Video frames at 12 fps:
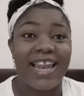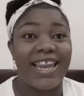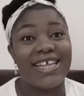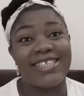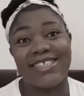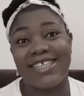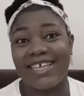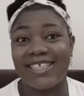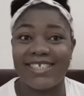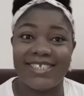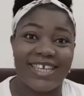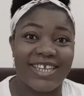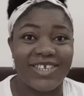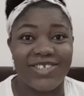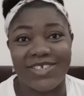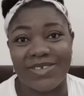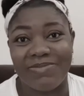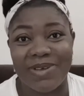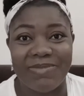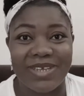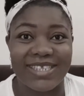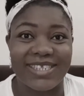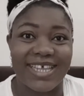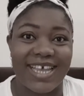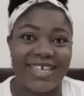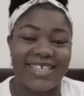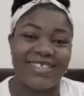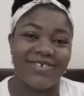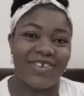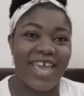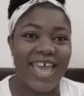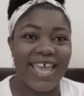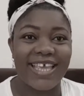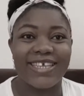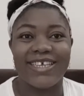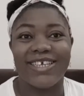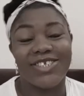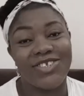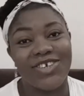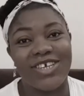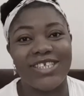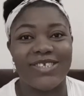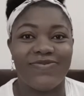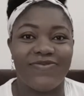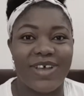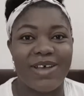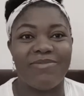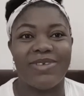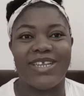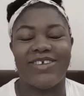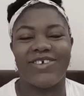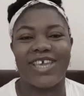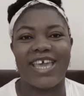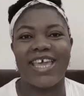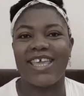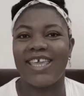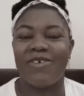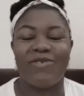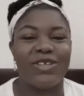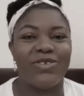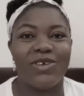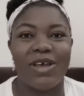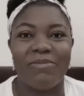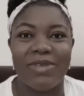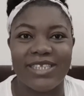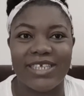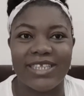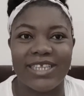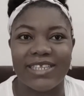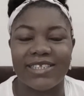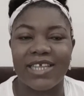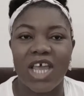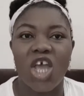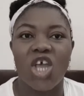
Let's take this channel to the permanent site, okay? Join this family, okay? Here we do amazing things.